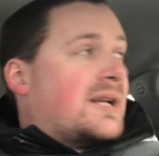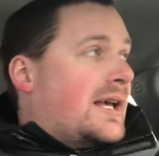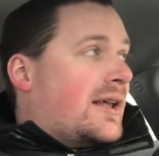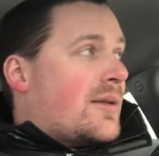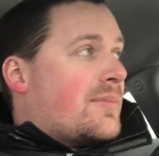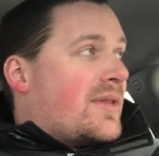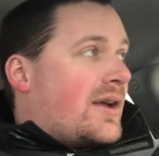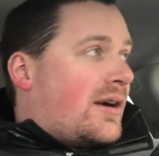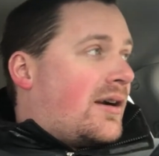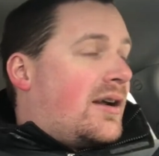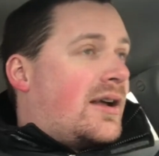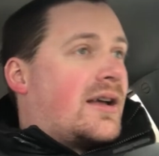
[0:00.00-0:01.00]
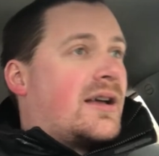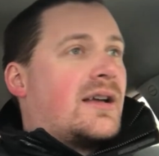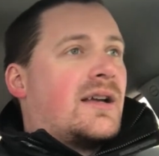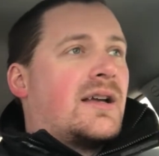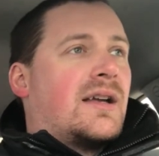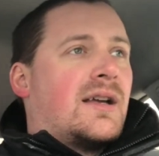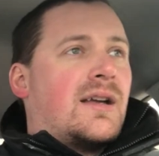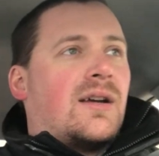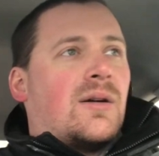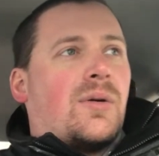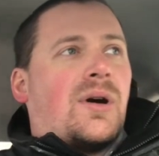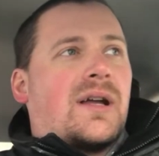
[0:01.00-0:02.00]
head up there,
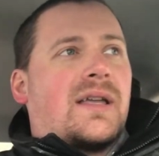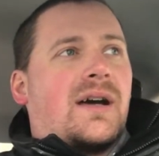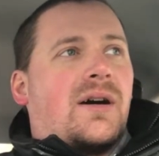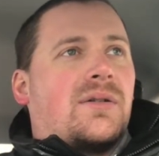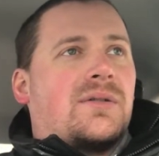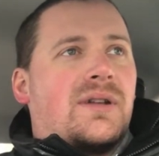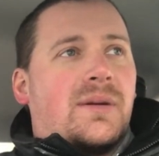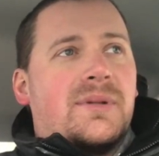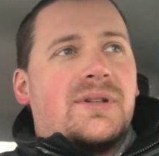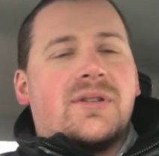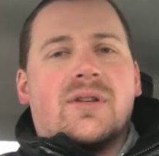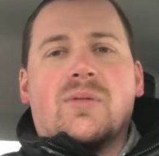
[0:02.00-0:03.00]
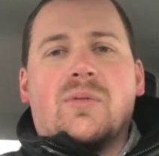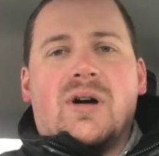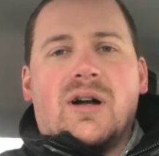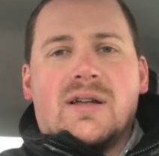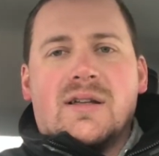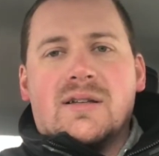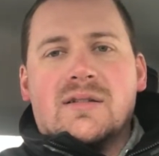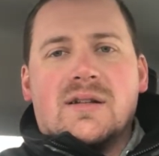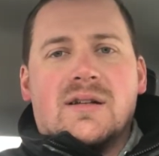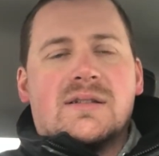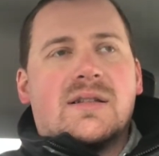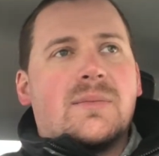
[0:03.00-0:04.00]
walk out. I mean, it's a good walk
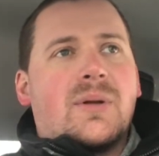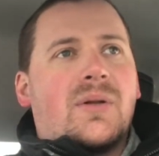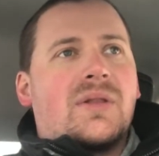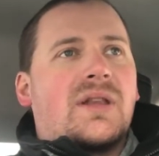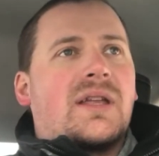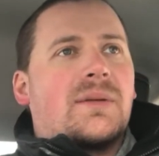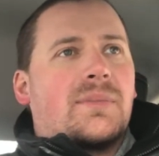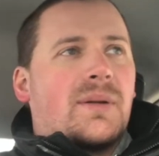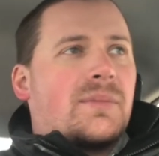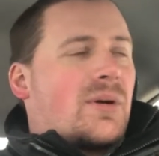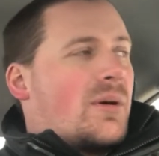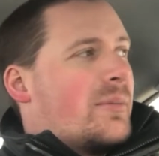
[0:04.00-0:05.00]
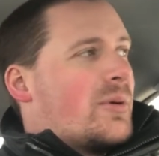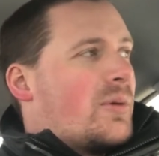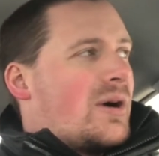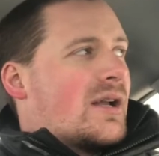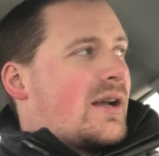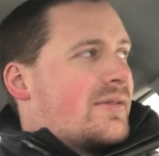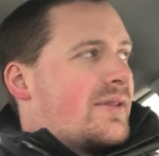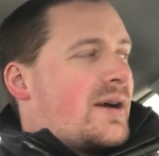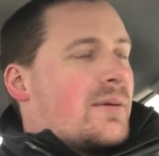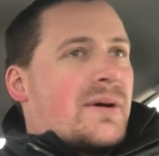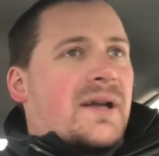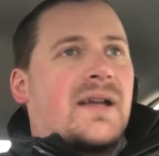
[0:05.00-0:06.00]
to the middle of the lake, but I'm gonna walk out
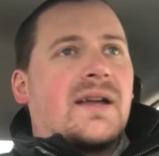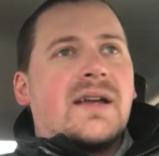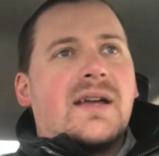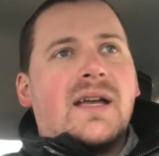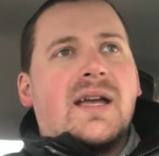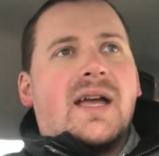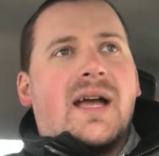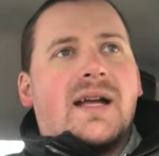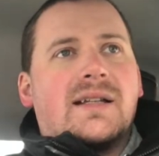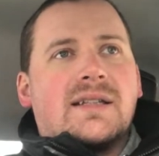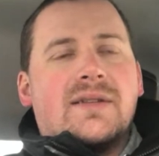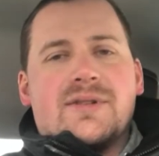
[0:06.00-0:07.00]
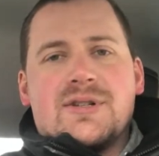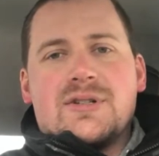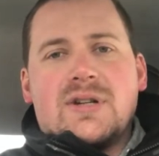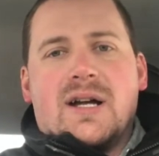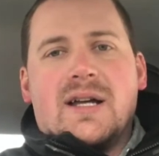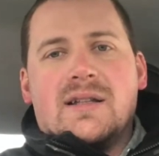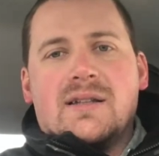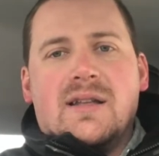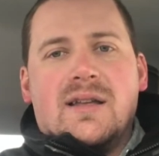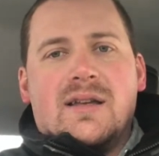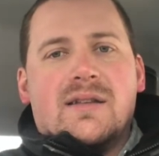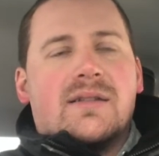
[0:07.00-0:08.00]
that way and give it a shot,
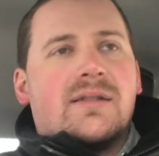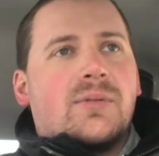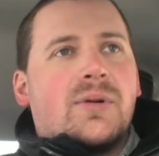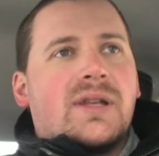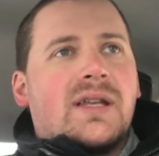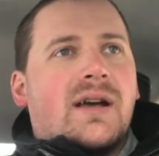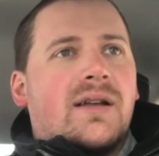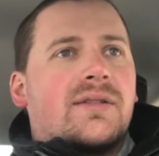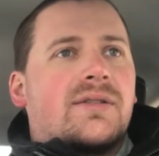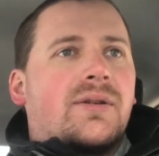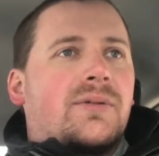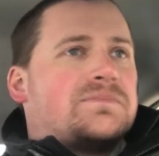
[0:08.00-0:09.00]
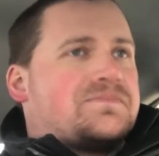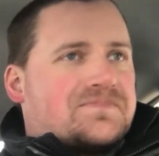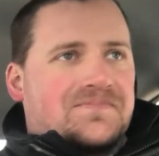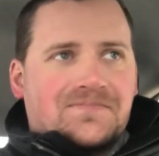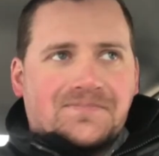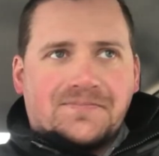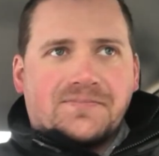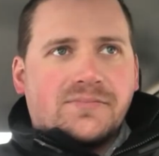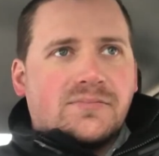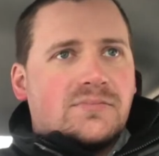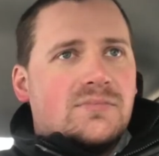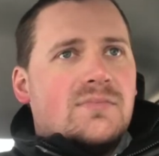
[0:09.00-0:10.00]
yeah, and see what we can get. So,
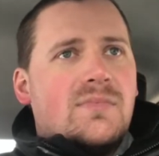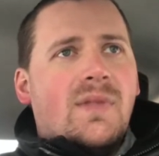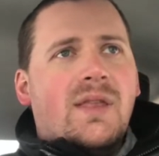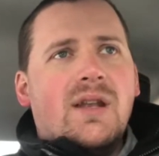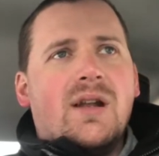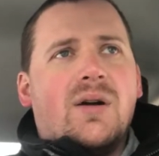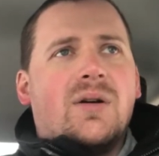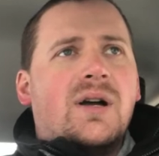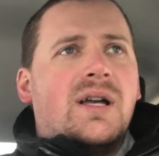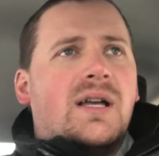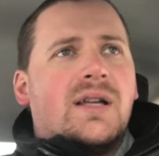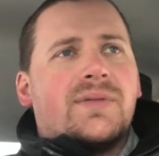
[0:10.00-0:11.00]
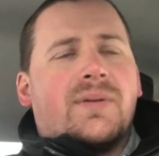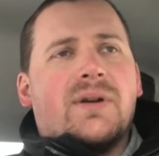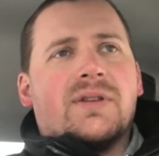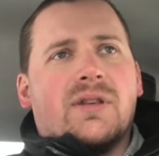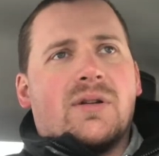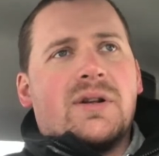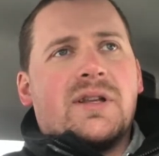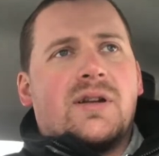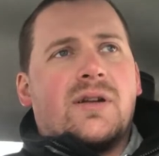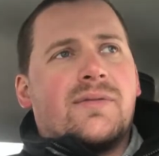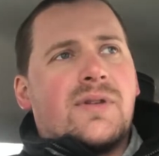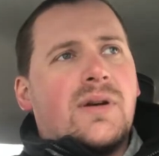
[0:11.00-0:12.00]
you know, as far as the learning
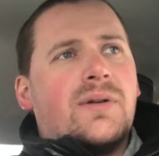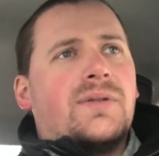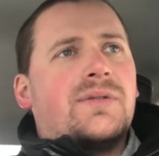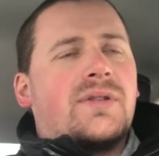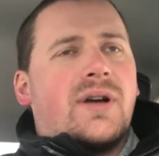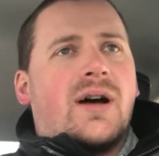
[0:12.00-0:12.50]
curve goes,